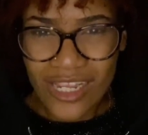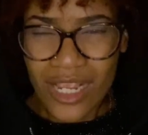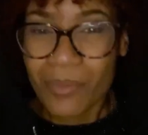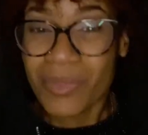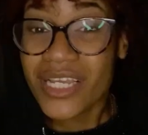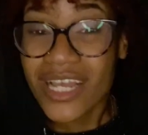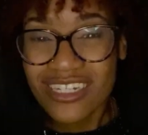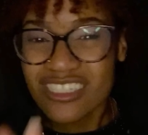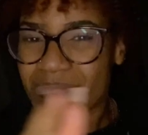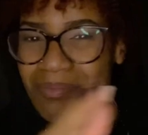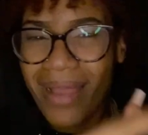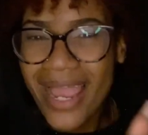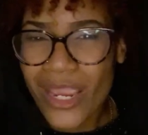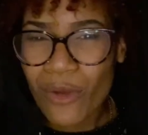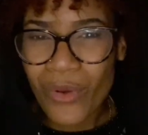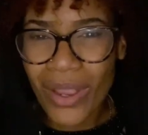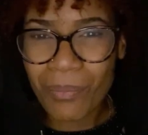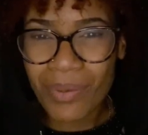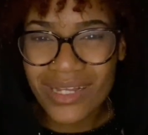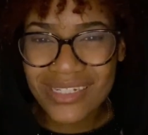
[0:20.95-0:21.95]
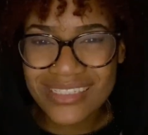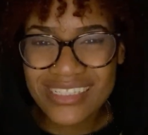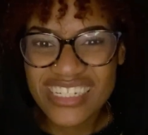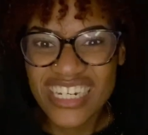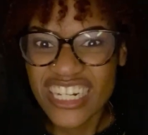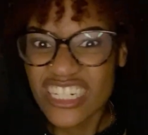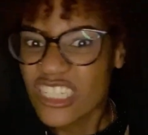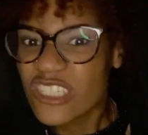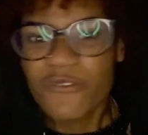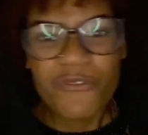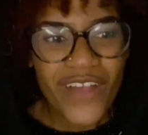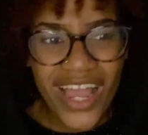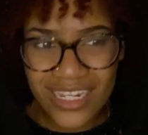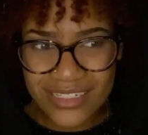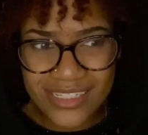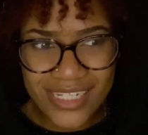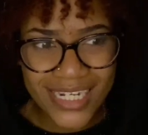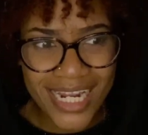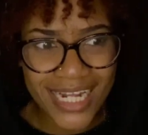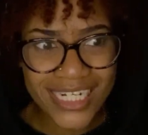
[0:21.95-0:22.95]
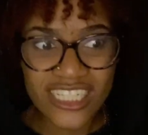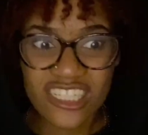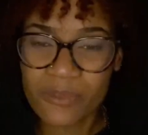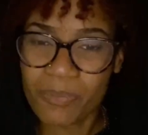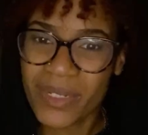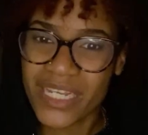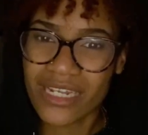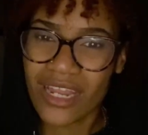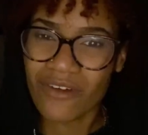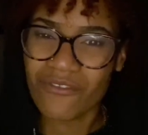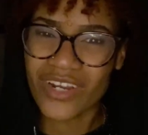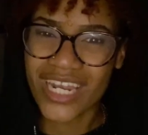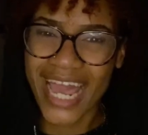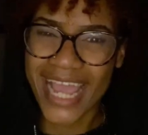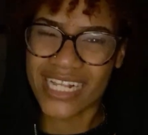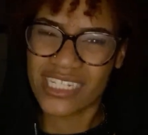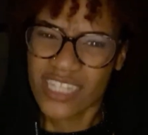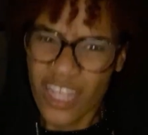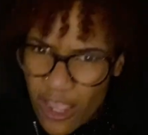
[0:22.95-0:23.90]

because my weapon slings faster than the speed of light,